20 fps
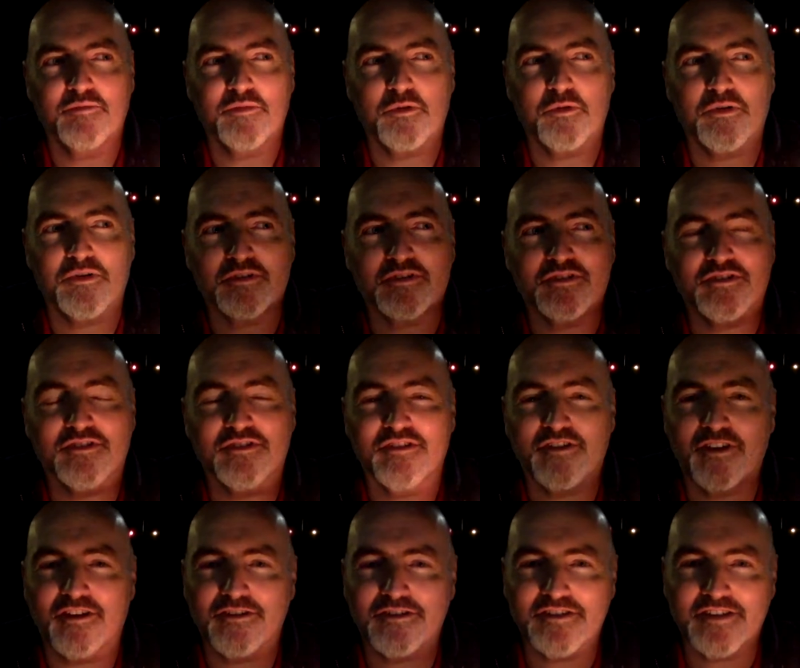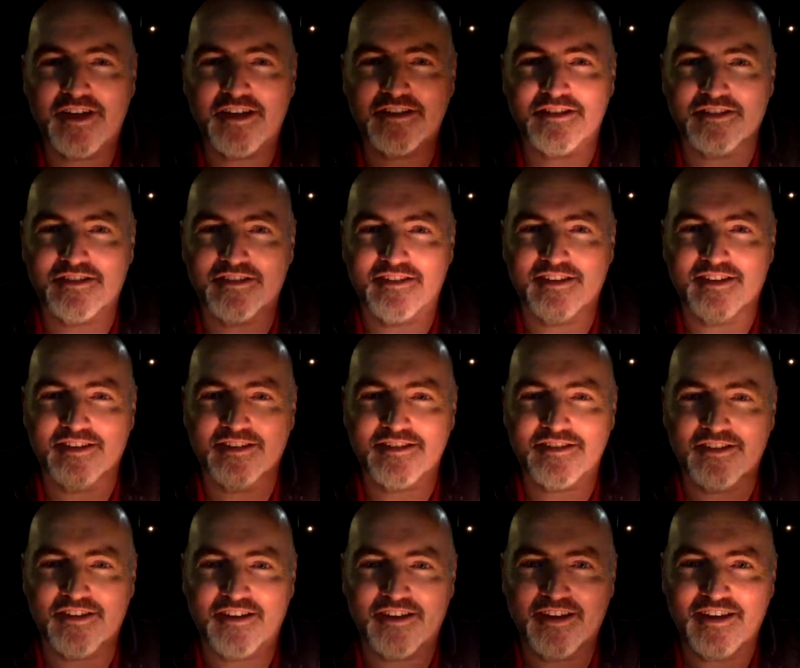but what God does
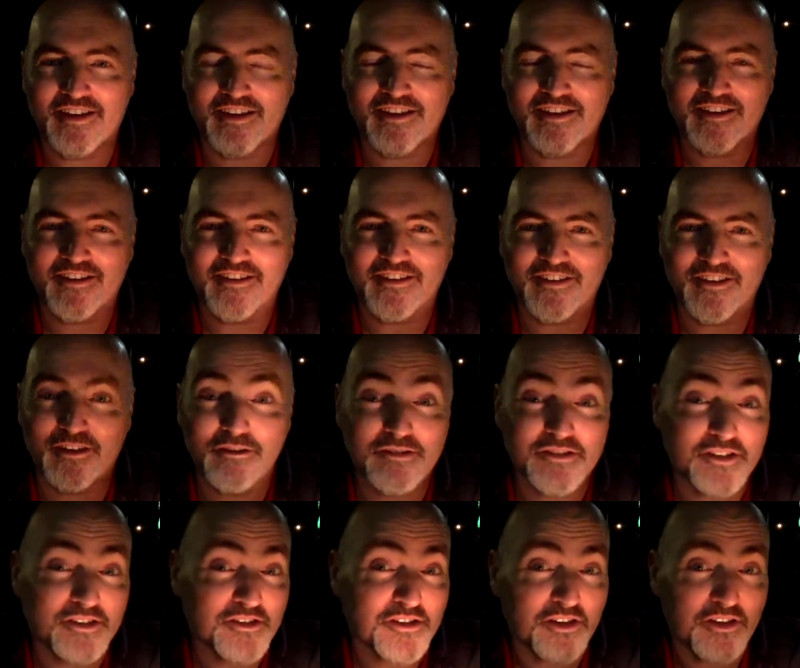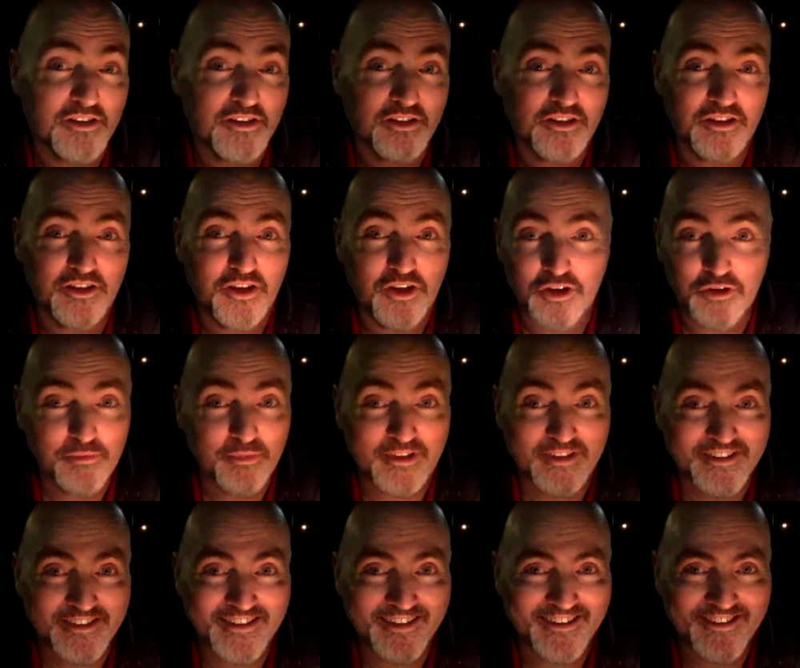is that He uses
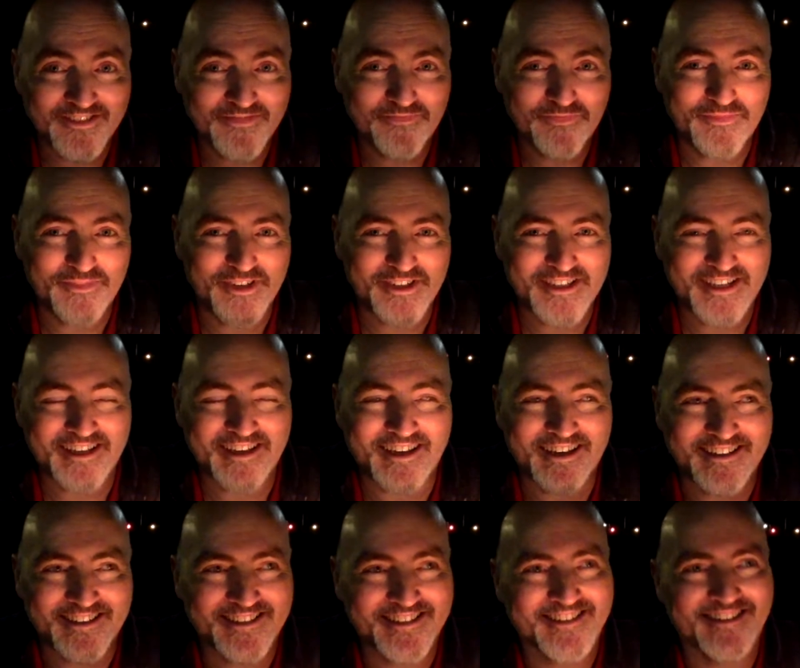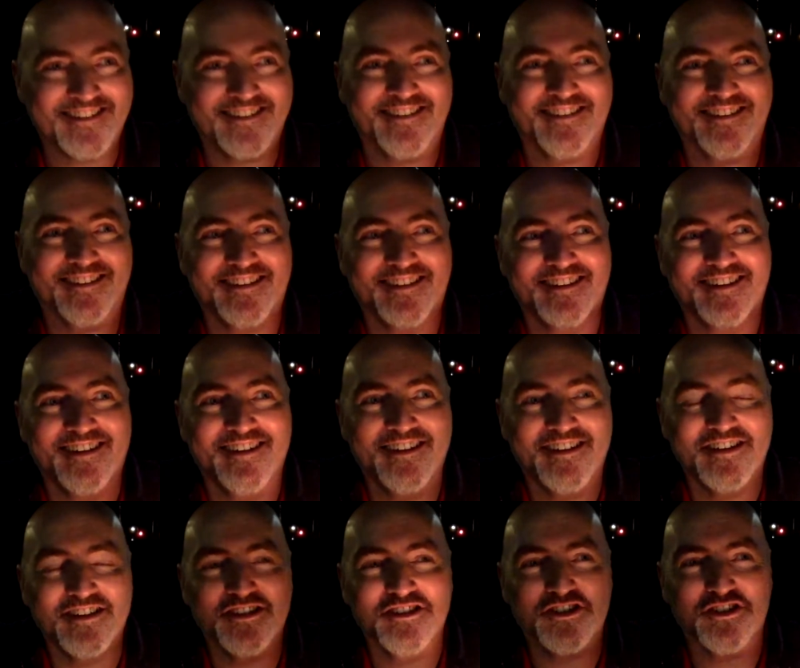humans, just like us,
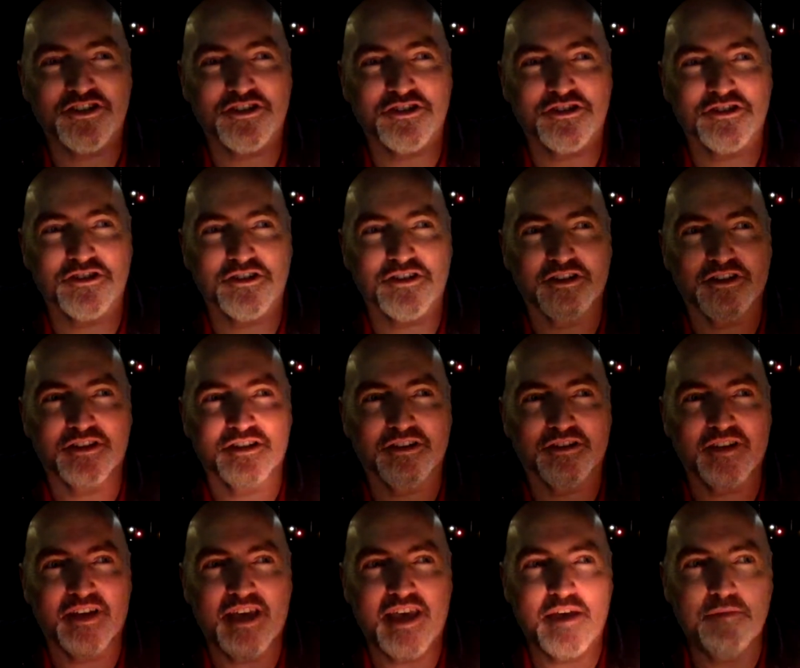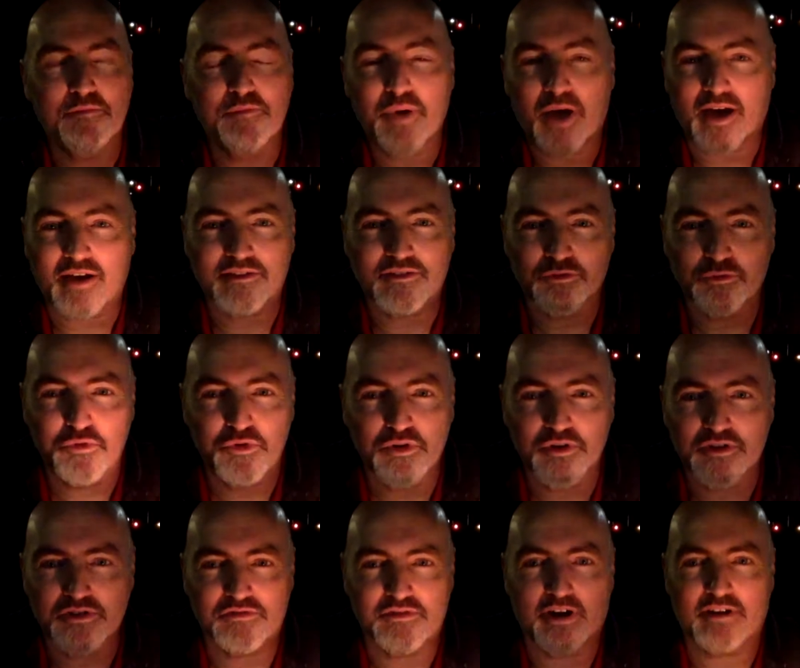to impact the
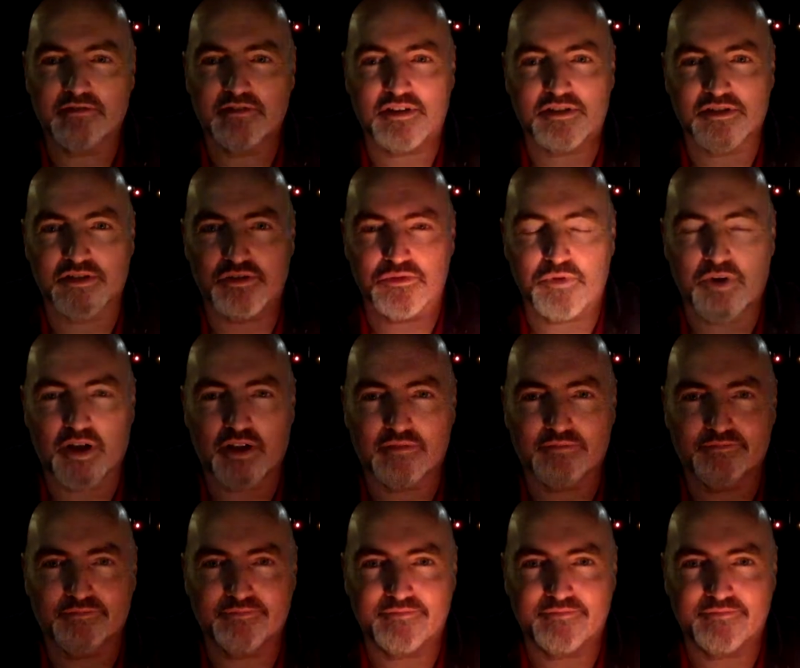world around us as well.